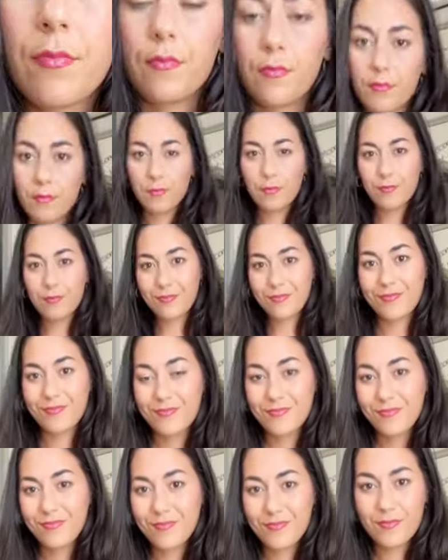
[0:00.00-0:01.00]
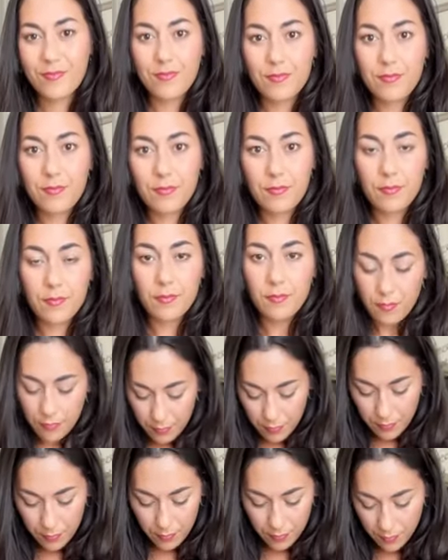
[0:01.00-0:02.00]
going to be your bust measurement.
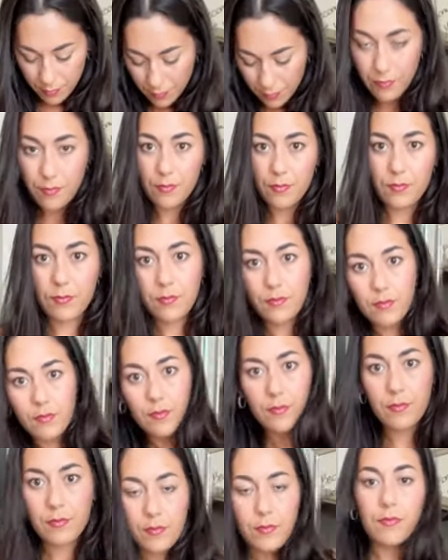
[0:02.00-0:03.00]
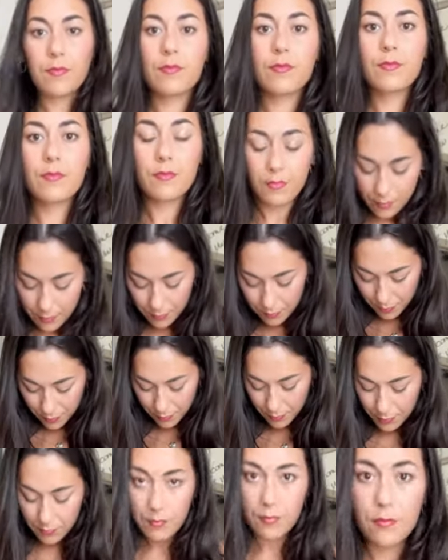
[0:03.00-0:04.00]
Thirdly, your waist, and that should be the
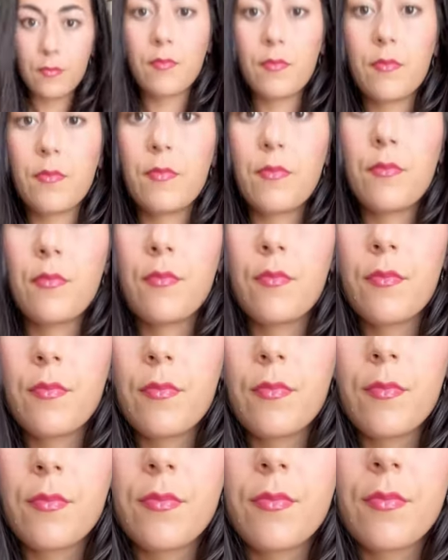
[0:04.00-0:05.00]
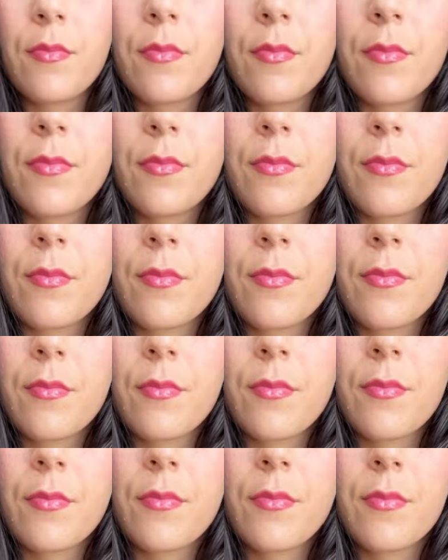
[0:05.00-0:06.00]
smallest part of your torso.
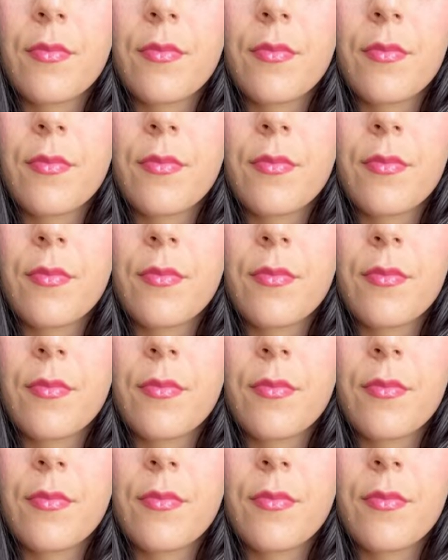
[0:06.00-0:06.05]
That's your